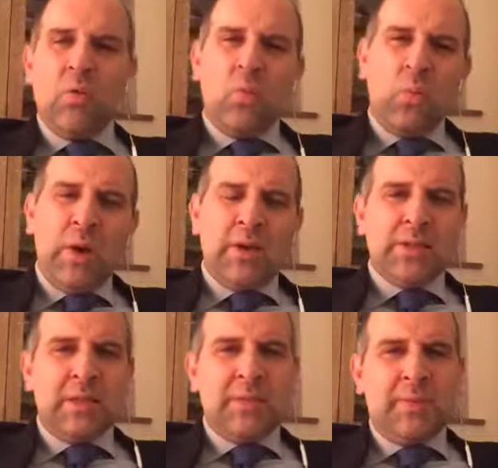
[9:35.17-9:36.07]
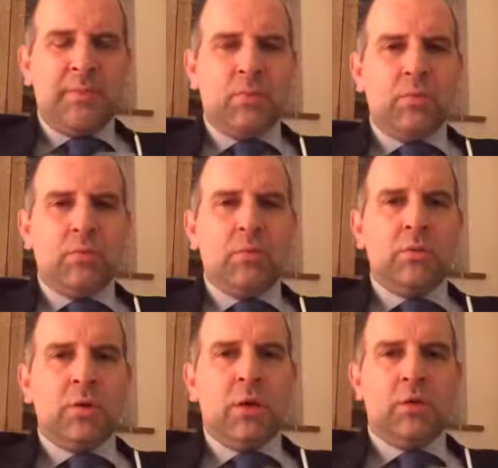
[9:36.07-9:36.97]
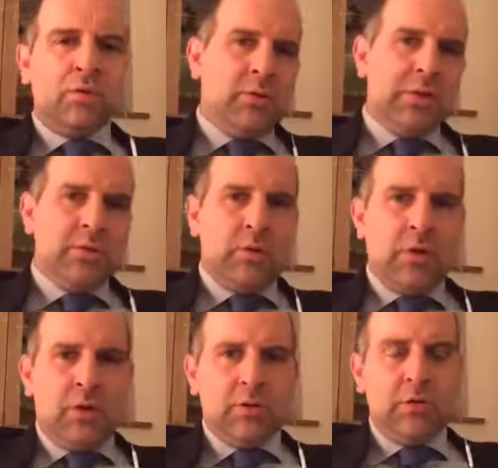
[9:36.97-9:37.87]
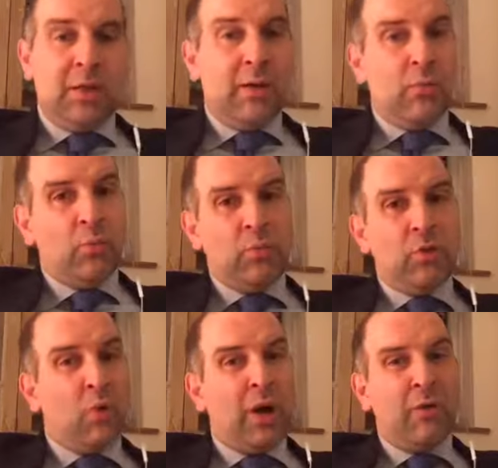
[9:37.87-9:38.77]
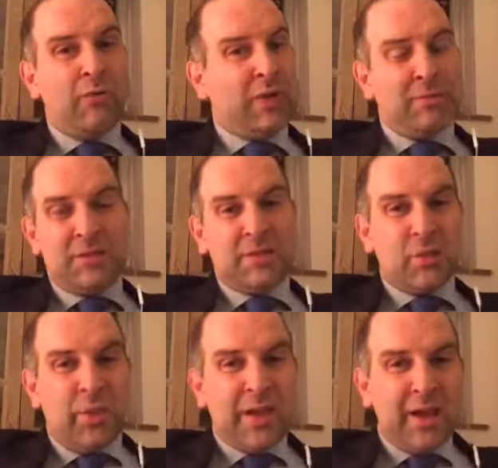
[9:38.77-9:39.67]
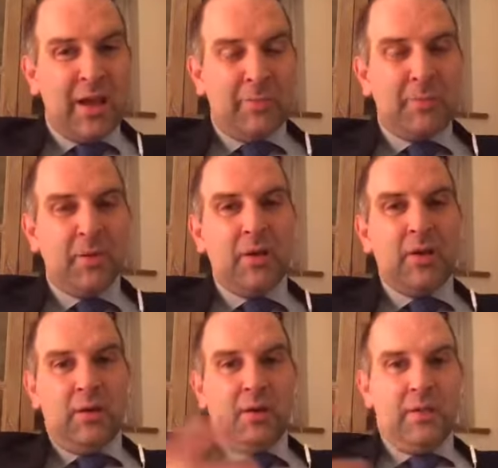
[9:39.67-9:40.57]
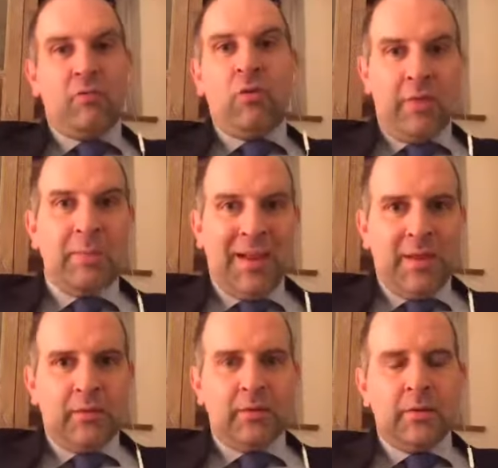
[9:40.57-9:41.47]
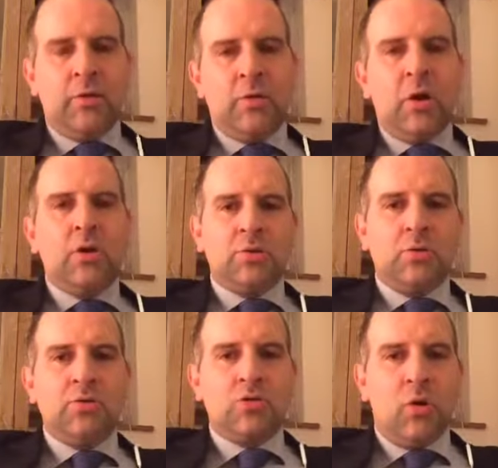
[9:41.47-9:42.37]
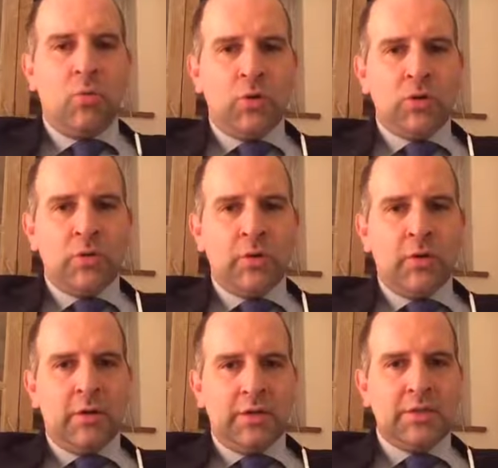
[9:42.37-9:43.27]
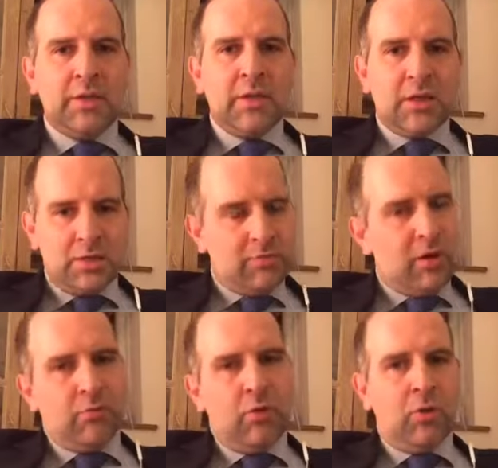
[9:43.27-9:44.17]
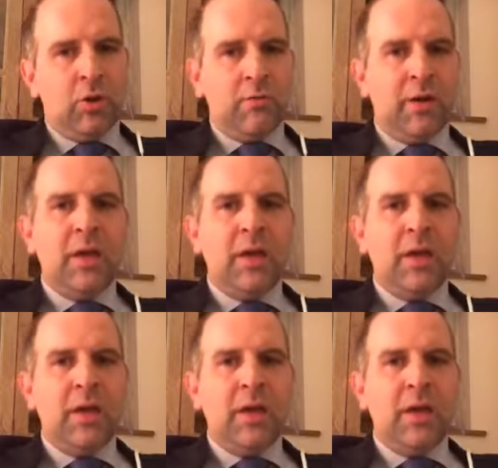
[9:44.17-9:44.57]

When I say to people, you can't do this or you can't do that, what often happens is they wake up and they're on their belly. You can't sort of stop what you do at night because you might roll over.